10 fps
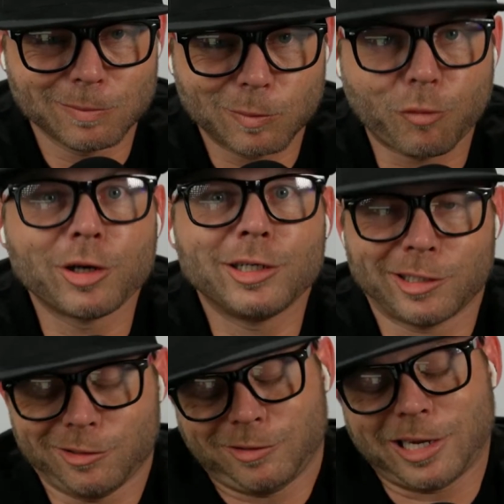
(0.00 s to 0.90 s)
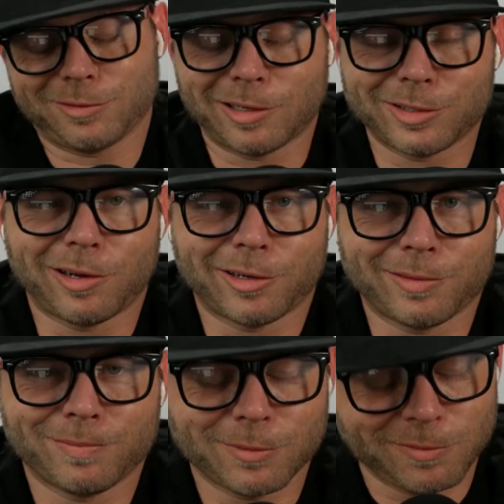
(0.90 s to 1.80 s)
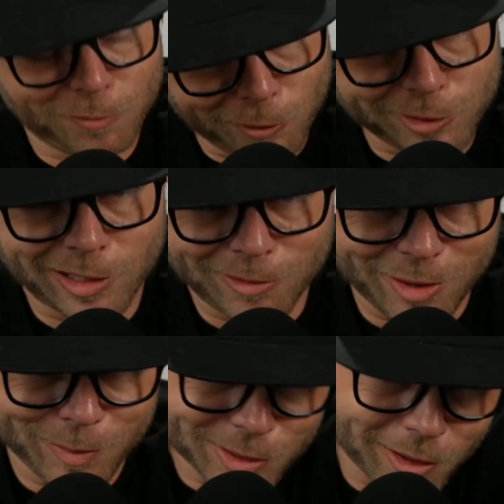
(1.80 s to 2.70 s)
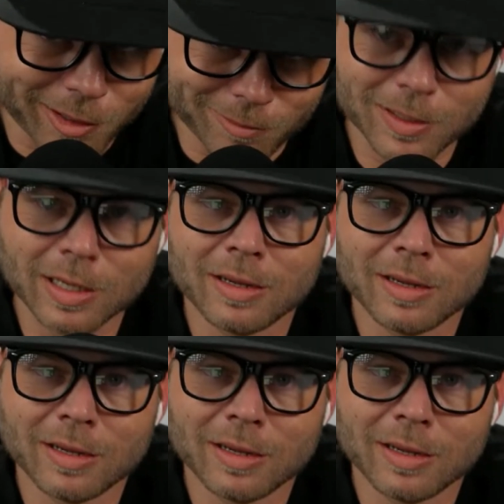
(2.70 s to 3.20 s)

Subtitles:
preaching at you guys, not talking. Unfortunately, I'd rather be talking.